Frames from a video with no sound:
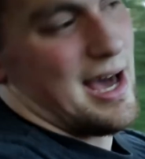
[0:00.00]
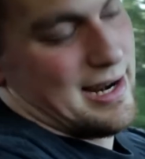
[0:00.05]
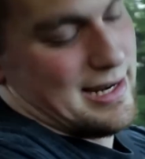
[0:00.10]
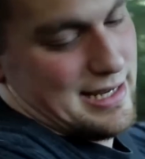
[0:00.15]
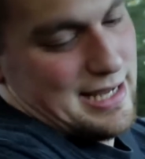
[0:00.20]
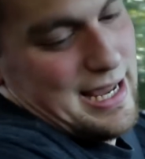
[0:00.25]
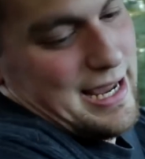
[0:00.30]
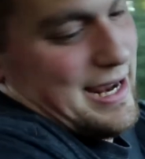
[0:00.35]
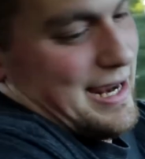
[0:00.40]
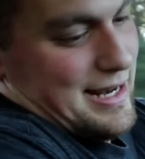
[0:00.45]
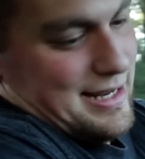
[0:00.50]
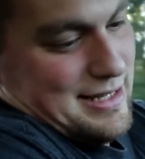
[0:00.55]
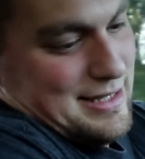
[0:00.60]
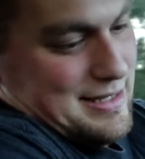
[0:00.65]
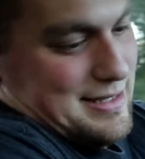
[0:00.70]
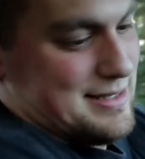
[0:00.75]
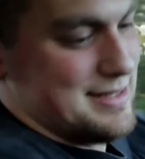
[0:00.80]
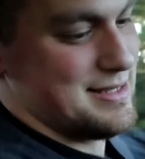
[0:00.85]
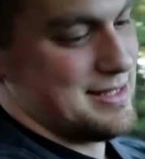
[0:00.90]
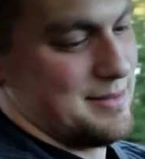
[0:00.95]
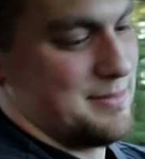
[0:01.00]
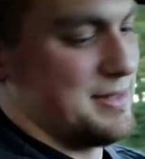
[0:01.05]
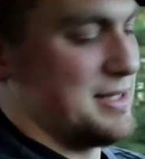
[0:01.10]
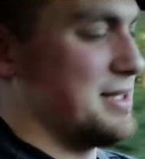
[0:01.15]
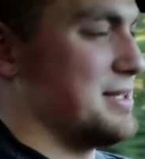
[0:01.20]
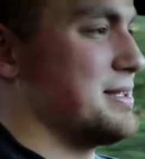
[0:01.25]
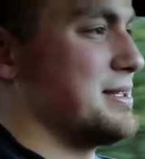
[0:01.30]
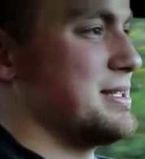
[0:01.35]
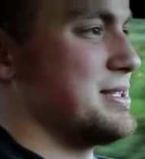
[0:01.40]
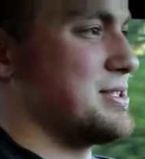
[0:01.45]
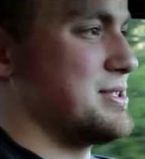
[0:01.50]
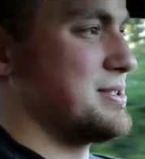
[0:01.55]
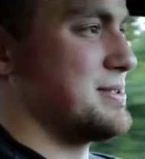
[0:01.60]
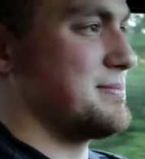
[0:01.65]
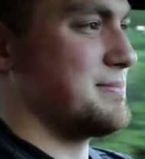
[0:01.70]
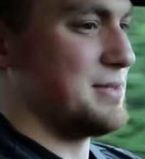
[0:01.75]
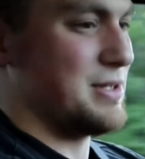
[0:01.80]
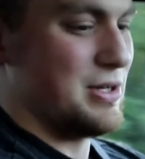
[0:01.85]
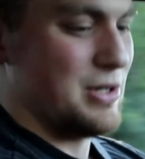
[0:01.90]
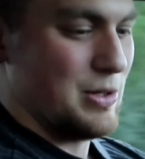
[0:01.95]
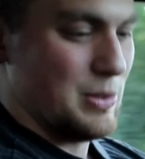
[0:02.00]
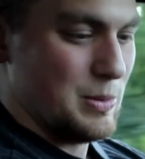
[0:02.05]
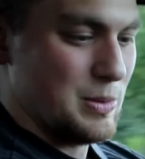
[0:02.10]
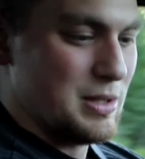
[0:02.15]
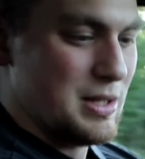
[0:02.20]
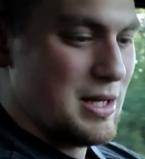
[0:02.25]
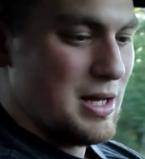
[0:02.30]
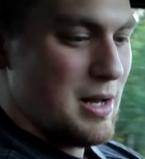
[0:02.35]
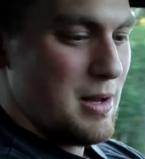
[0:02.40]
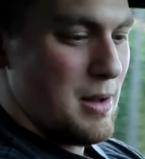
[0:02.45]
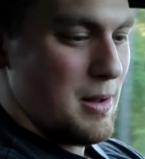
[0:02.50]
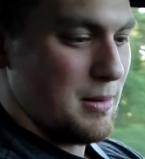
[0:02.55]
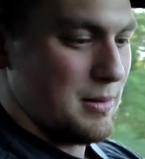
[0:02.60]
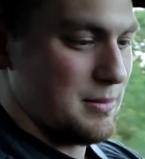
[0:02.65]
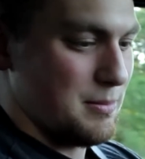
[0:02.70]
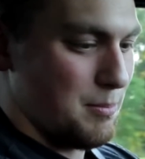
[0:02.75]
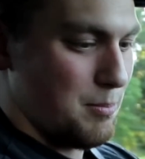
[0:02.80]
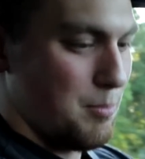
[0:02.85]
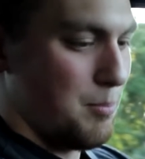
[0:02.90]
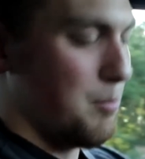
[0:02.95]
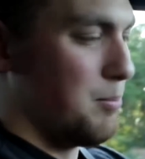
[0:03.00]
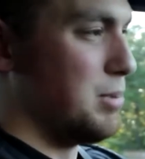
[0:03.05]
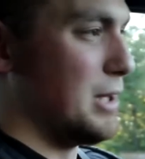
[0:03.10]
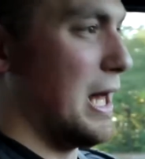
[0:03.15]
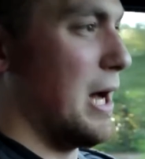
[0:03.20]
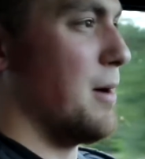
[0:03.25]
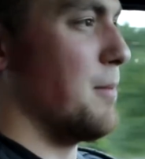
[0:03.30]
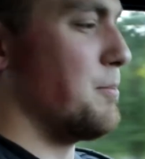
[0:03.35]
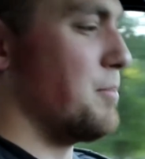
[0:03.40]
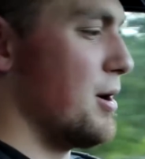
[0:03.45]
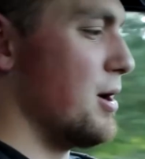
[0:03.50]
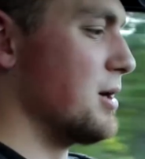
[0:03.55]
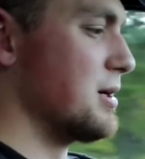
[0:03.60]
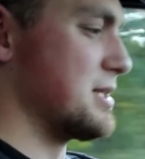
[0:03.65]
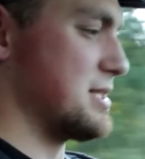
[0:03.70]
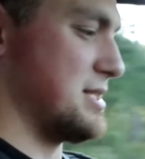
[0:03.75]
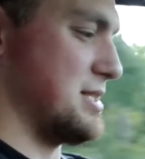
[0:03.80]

of 80s. I mean, this, Blaupunkt